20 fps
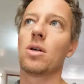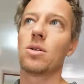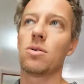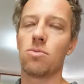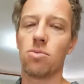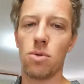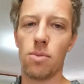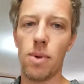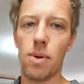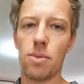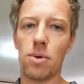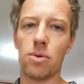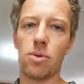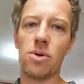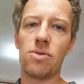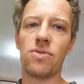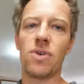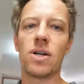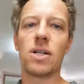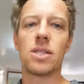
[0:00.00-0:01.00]
remember to
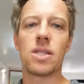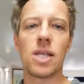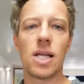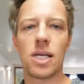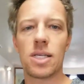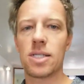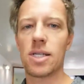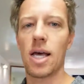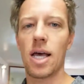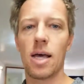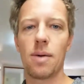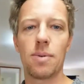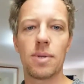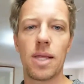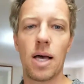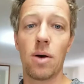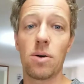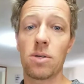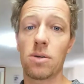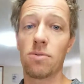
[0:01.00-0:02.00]
refund it the next day. But
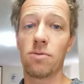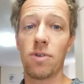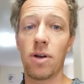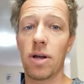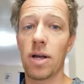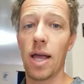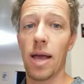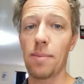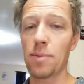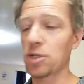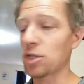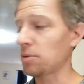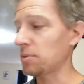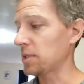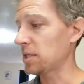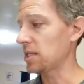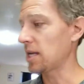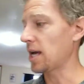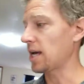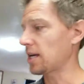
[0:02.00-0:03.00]
that was a very amateur
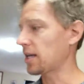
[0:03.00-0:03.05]
mistake